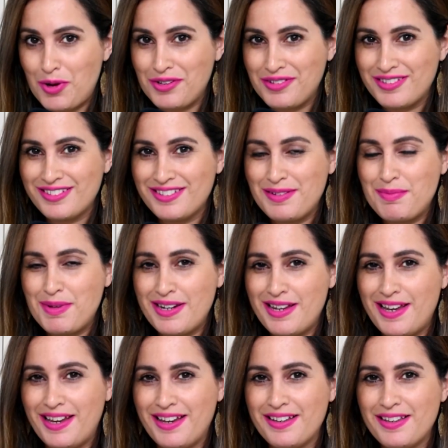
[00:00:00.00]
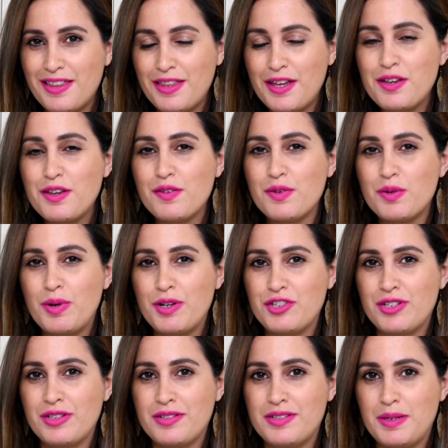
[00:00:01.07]
one. Mina here. Thank you for
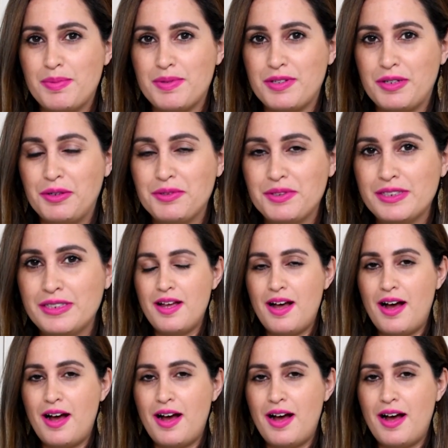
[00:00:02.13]
watching this episode.